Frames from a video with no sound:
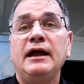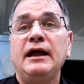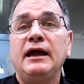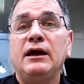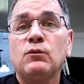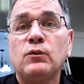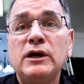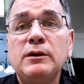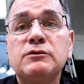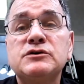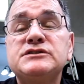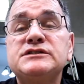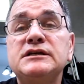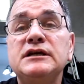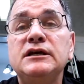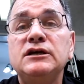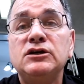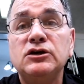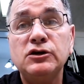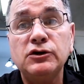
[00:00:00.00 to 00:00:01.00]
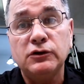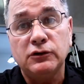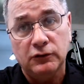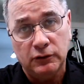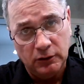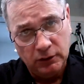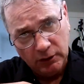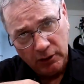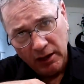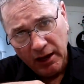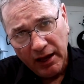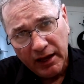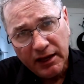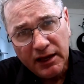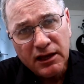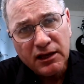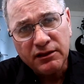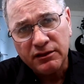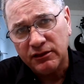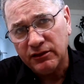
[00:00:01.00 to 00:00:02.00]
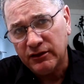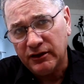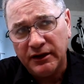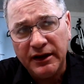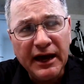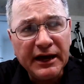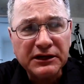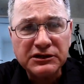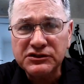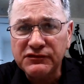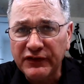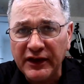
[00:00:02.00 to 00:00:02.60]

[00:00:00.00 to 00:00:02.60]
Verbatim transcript: and we will see you in the next